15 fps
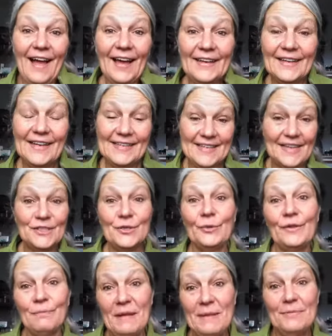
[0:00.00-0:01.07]
connect
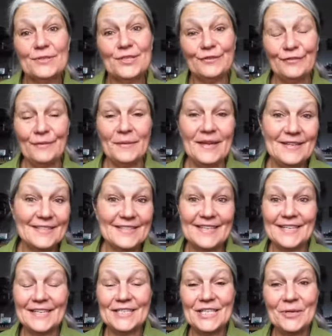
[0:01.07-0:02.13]
with people. So for me, it's
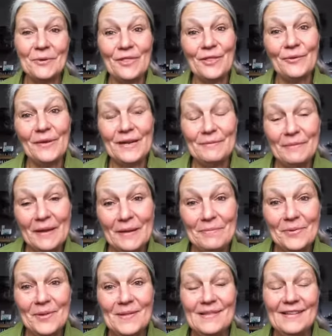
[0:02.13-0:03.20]
connecting with the right
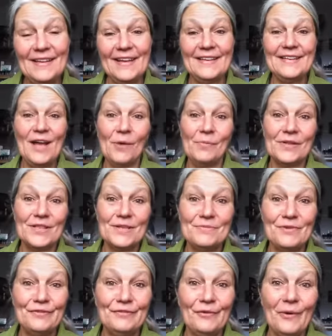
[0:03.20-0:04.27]
people and helping them
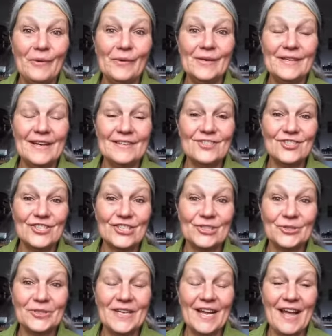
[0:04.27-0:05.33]
move forward, and just
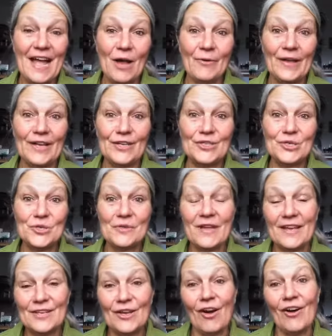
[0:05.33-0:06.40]
learning how I can do
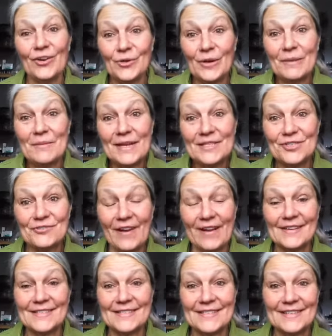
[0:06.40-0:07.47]
that, honoring my
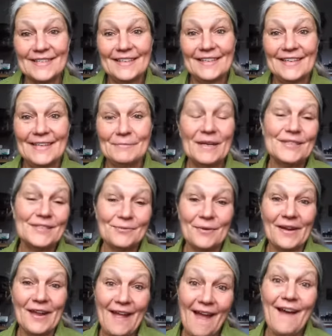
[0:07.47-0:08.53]
strengths, because what
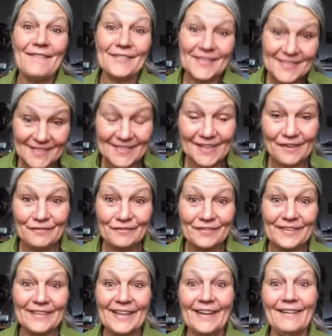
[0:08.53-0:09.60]
I have is enough
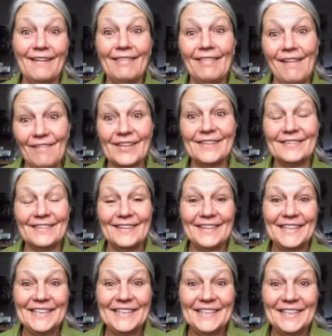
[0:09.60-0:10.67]
and I love it.
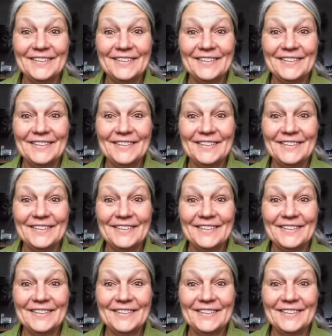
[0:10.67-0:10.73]
All